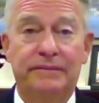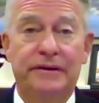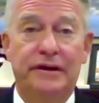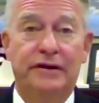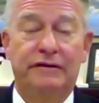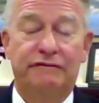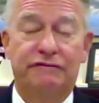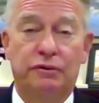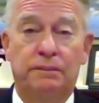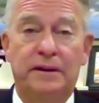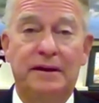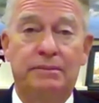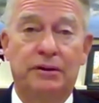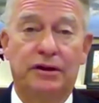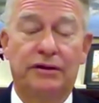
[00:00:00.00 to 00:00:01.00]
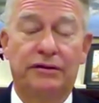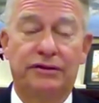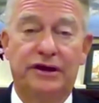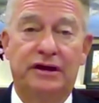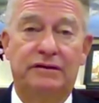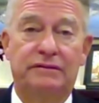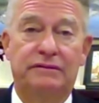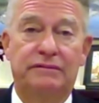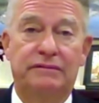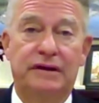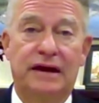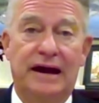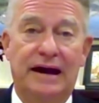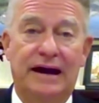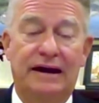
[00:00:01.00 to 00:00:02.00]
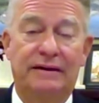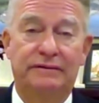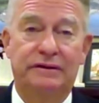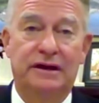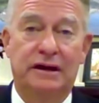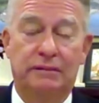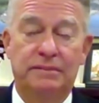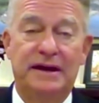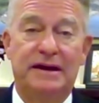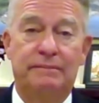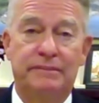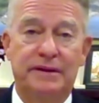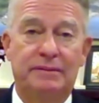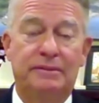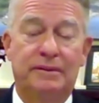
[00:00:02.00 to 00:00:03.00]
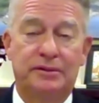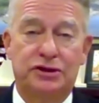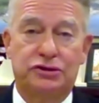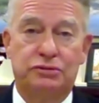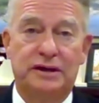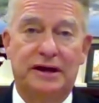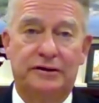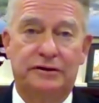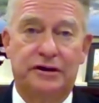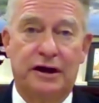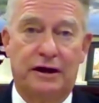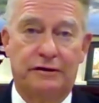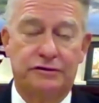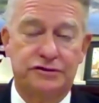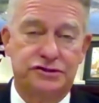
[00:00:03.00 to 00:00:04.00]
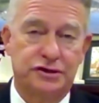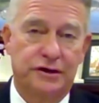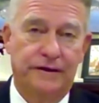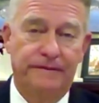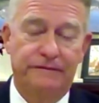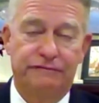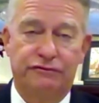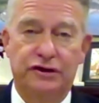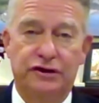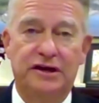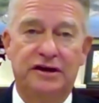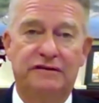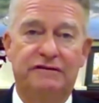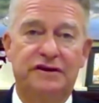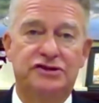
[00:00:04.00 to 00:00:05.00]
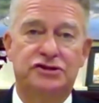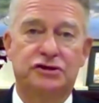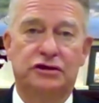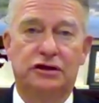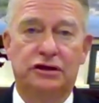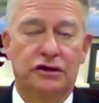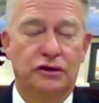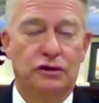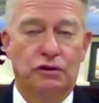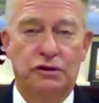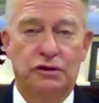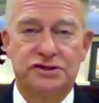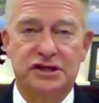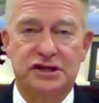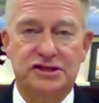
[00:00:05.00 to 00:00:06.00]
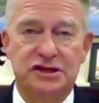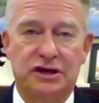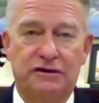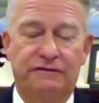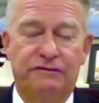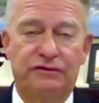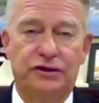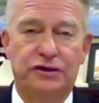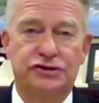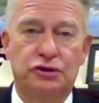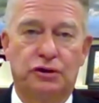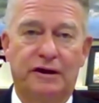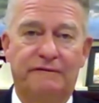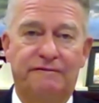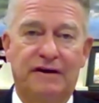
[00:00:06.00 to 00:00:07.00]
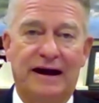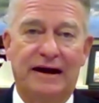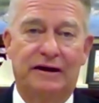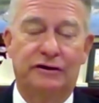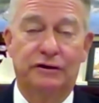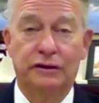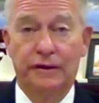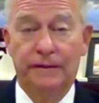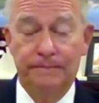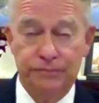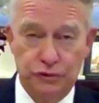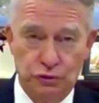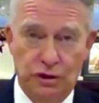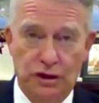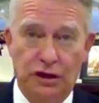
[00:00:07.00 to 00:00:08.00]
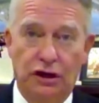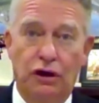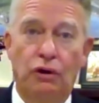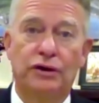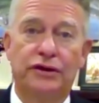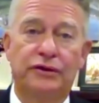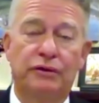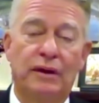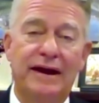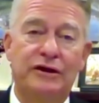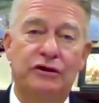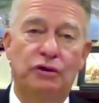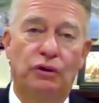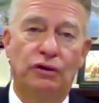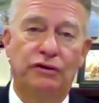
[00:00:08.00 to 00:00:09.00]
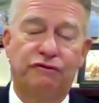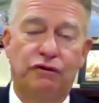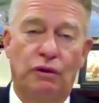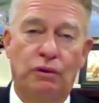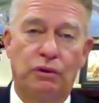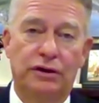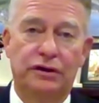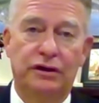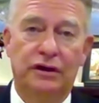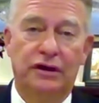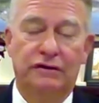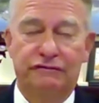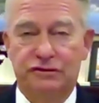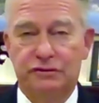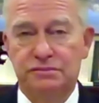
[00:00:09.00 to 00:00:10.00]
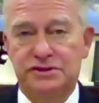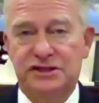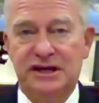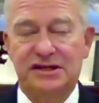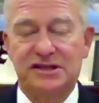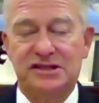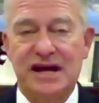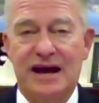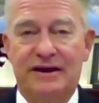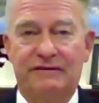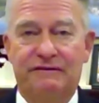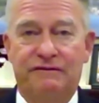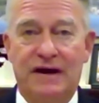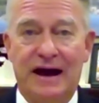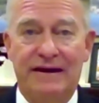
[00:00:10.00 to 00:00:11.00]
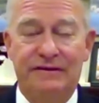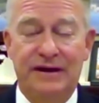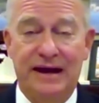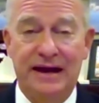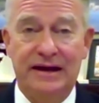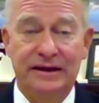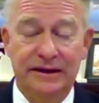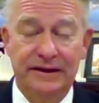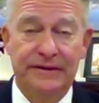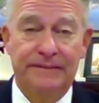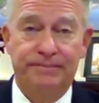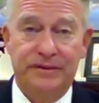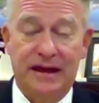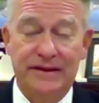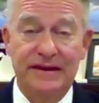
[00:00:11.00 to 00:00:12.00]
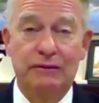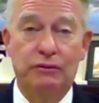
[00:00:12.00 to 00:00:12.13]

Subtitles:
minimum for people that it'll be a minimum of $300 for an individual or $600 for a joint filer. We'll lower the rate going forward from 6 down to 5.8,